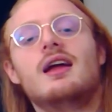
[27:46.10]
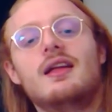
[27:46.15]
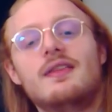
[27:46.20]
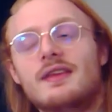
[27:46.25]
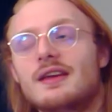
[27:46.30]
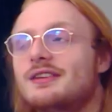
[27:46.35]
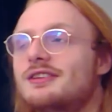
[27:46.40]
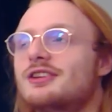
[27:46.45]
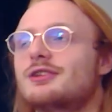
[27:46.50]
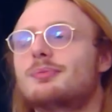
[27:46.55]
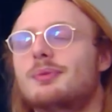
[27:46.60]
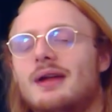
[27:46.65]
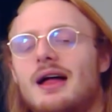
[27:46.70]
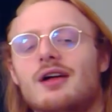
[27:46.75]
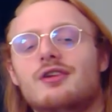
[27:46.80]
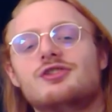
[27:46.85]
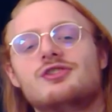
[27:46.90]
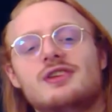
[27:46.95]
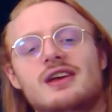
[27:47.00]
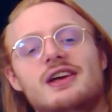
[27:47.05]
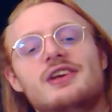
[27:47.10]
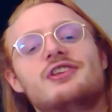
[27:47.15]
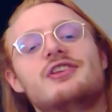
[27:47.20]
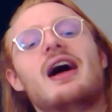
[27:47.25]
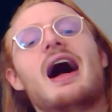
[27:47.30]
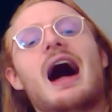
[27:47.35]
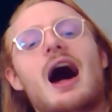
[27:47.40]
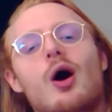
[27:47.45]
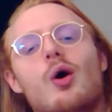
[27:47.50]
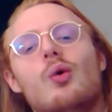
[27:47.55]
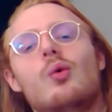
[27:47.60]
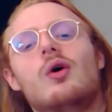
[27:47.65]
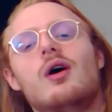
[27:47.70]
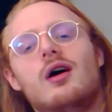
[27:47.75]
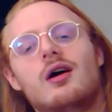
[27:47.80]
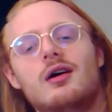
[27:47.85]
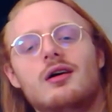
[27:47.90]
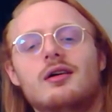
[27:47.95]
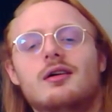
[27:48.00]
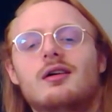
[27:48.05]
This is pronounced as ow,
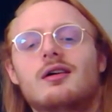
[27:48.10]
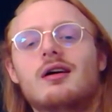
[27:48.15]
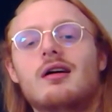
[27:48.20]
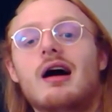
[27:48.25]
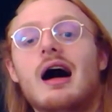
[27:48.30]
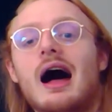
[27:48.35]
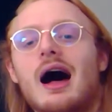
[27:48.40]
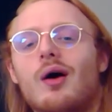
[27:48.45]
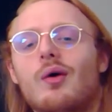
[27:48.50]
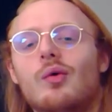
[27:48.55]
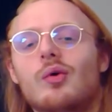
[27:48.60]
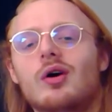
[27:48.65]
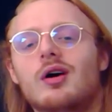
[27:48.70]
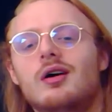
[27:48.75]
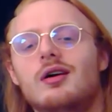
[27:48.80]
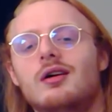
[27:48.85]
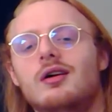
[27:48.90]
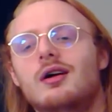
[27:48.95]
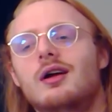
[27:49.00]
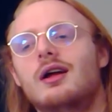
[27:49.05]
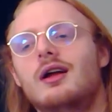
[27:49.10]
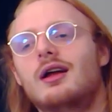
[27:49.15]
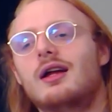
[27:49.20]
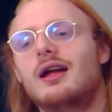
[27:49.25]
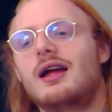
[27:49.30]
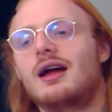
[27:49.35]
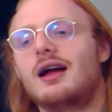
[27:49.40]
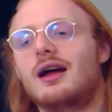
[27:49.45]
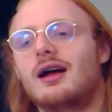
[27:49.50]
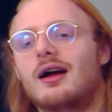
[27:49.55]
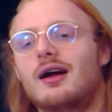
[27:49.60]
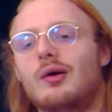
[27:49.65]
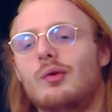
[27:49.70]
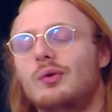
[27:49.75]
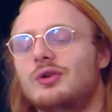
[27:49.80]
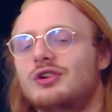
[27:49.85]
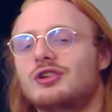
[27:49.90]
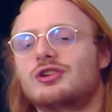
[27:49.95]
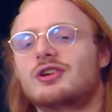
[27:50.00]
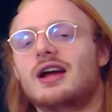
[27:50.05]
ow.
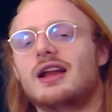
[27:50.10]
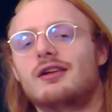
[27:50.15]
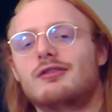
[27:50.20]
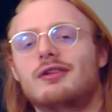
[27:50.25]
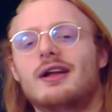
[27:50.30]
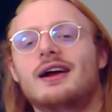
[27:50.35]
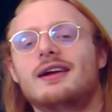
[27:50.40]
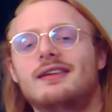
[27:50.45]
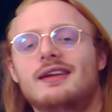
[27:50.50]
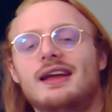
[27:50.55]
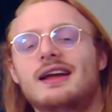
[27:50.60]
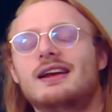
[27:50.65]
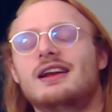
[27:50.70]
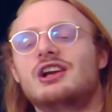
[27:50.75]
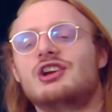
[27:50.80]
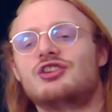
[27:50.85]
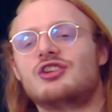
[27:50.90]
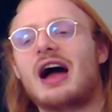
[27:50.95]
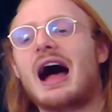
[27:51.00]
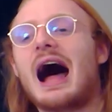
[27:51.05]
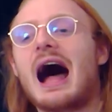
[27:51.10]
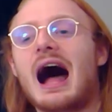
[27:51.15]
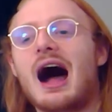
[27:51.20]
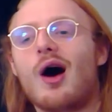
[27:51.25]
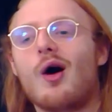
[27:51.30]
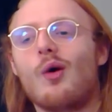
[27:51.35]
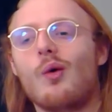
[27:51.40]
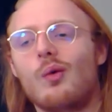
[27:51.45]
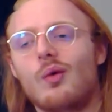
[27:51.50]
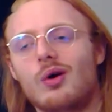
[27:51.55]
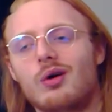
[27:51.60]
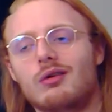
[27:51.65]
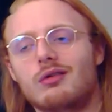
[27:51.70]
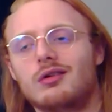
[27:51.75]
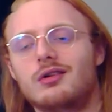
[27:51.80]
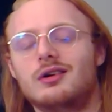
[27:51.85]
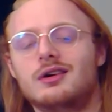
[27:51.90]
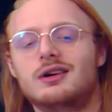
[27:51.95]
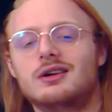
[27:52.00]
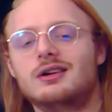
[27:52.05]
Which is kind of like the English how
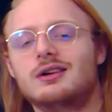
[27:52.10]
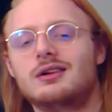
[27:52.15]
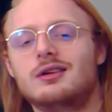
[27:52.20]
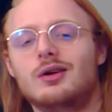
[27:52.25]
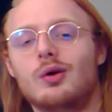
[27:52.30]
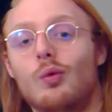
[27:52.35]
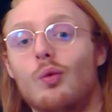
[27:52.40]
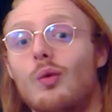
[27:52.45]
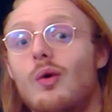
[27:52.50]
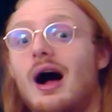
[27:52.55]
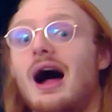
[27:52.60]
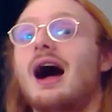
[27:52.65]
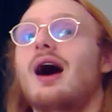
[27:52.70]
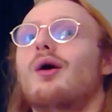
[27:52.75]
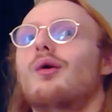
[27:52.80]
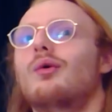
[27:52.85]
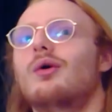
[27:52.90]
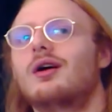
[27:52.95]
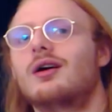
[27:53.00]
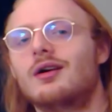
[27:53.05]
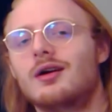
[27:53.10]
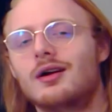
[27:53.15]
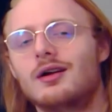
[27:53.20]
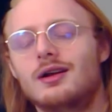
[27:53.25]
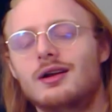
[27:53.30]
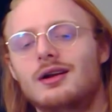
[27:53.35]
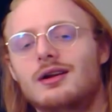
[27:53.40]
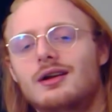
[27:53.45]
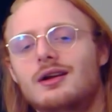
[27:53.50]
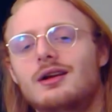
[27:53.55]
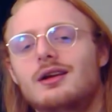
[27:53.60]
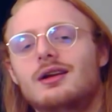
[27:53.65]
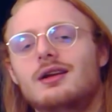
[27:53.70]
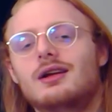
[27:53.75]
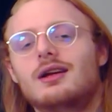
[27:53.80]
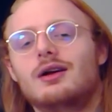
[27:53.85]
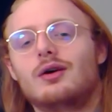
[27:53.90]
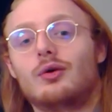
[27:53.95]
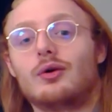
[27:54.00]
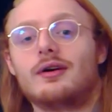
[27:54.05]
or wow
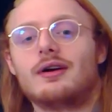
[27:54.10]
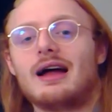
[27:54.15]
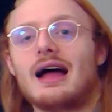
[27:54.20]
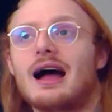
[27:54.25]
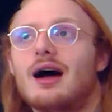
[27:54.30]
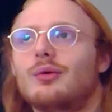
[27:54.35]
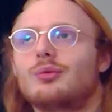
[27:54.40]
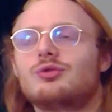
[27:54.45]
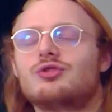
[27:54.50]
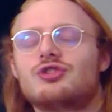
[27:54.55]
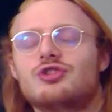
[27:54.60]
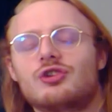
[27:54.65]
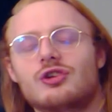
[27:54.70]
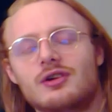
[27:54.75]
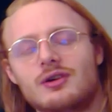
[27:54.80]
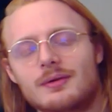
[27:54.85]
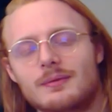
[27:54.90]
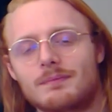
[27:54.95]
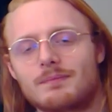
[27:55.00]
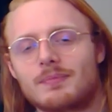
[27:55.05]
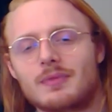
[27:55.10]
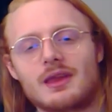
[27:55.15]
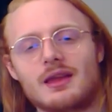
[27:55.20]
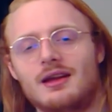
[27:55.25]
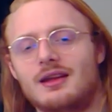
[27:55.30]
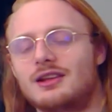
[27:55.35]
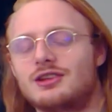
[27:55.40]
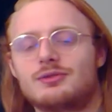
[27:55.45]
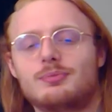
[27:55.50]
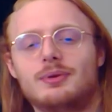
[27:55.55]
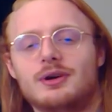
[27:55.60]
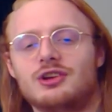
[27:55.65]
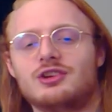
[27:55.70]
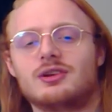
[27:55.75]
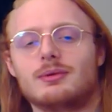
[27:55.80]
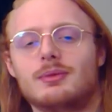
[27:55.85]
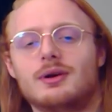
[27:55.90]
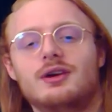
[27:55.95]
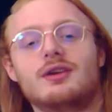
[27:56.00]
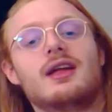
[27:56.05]
or ouch. It's pretty
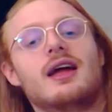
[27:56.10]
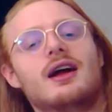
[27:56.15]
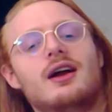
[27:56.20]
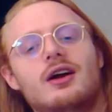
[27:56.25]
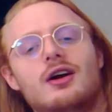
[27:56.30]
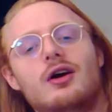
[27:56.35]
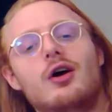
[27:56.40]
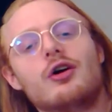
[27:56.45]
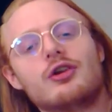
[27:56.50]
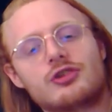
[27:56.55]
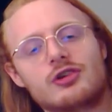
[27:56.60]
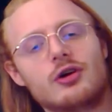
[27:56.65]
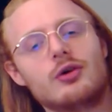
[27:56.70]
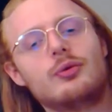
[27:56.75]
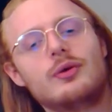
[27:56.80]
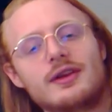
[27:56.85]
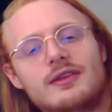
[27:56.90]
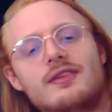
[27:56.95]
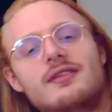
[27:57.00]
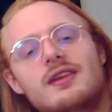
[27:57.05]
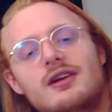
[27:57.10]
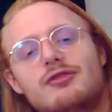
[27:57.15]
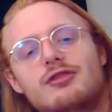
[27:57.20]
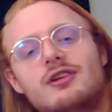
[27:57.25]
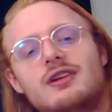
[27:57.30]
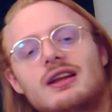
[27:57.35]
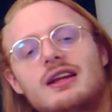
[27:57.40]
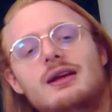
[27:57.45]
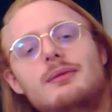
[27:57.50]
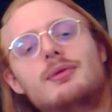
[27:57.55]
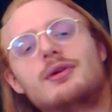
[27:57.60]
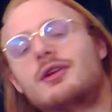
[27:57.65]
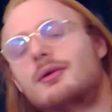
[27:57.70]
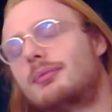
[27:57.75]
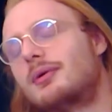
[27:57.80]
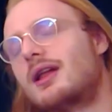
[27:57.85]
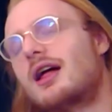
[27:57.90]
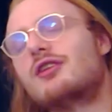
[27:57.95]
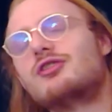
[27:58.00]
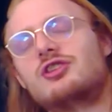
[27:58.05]
similar. They are also written differently, but they're
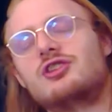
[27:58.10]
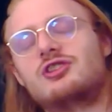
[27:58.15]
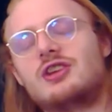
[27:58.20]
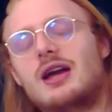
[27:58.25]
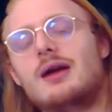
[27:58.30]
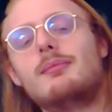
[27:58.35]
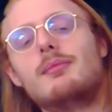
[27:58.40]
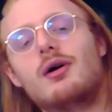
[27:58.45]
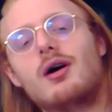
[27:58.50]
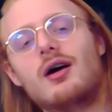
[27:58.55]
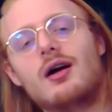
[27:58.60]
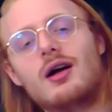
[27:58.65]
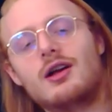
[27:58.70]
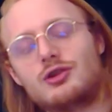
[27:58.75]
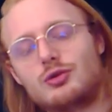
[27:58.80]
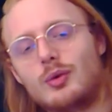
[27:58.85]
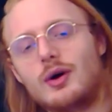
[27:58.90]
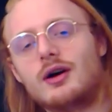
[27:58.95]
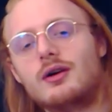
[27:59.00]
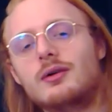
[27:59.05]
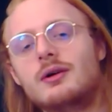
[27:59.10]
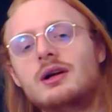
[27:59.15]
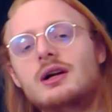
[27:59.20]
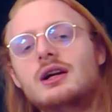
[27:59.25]
pronounced the same as well.